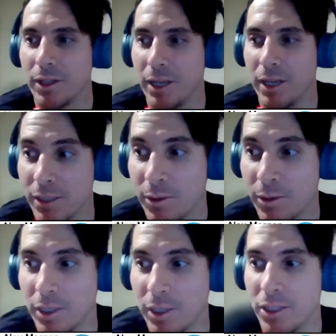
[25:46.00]
as I
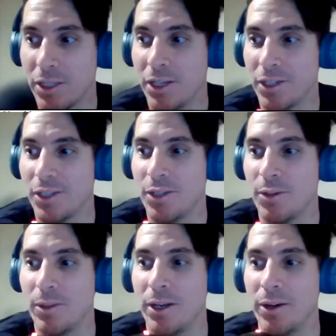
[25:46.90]
was listening to you
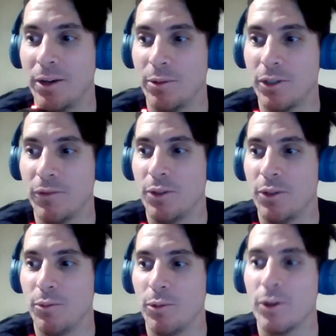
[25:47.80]
there was a few
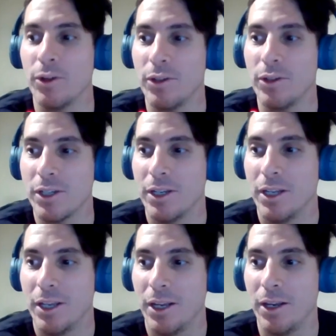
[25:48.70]
words
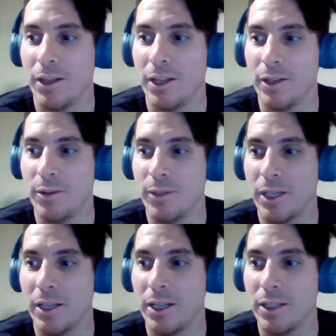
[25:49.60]
that you
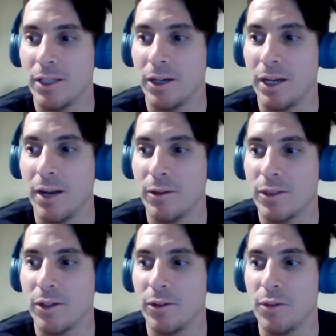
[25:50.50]
said that stuck out.
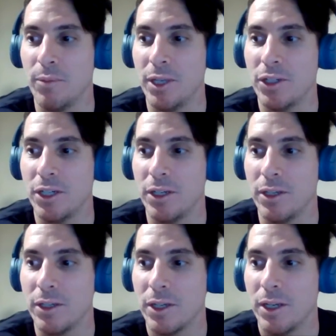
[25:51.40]
So you
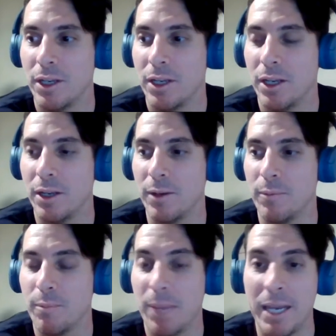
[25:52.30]
mentioned
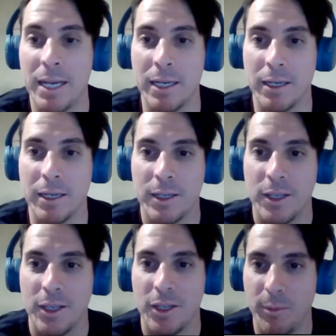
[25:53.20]
pain,
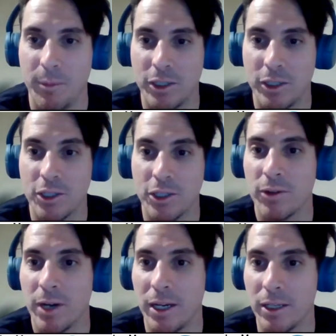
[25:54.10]
you mentioned
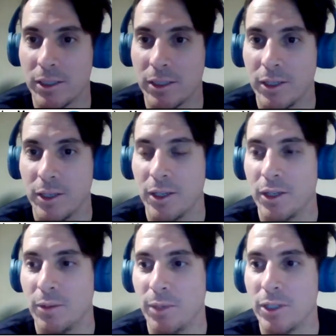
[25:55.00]
stress,
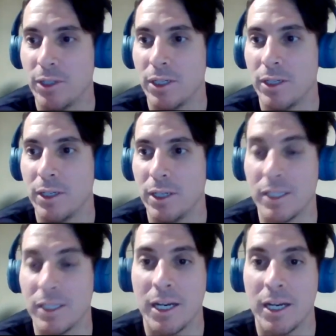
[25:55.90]
you mentioned
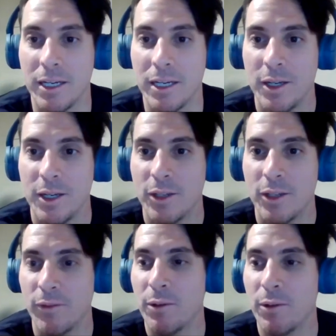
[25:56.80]
anxiety. So
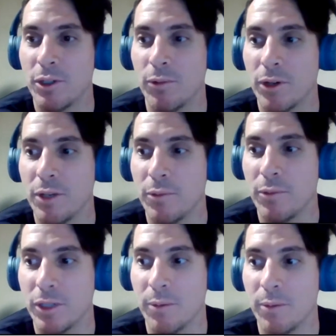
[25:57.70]
if I was working with
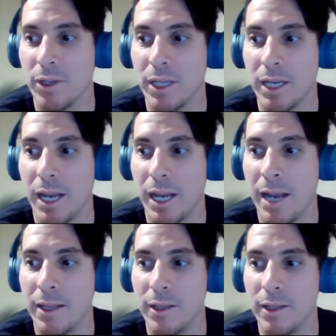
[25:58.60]
someone and they
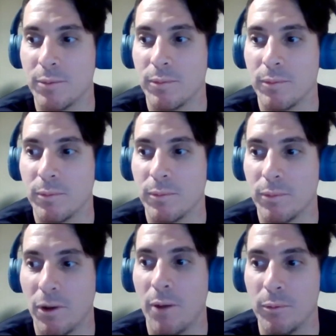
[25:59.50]
had this
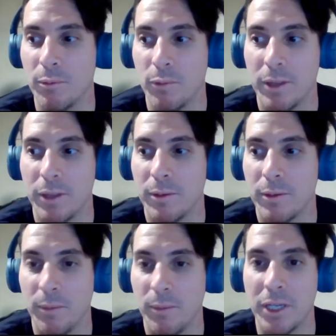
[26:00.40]
problem with
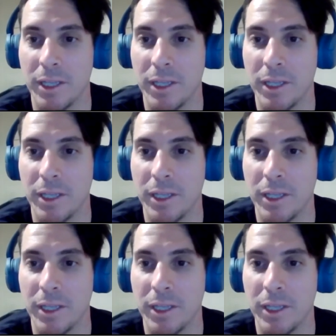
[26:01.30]
money and they